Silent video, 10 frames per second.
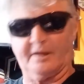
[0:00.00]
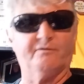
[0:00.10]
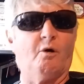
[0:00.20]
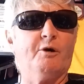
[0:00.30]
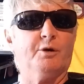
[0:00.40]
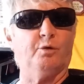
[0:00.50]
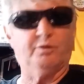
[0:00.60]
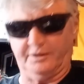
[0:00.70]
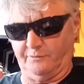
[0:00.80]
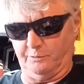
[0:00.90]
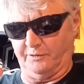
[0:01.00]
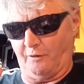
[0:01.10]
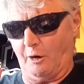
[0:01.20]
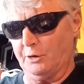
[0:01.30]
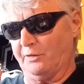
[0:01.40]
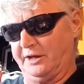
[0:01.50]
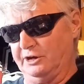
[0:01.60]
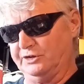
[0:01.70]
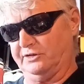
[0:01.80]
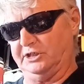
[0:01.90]
vinyl they
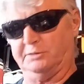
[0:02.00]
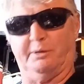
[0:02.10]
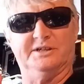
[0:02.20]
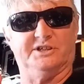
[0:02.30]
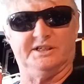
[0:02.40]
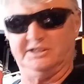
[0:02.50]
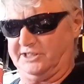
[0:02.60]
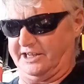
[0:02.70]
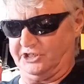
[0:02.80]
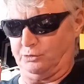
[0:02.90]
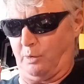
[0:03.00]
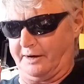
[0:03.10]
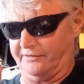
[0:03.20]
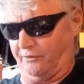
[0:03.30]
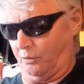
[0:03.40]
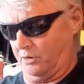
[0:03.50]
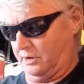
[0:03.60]
use for these pressings are just wonderful.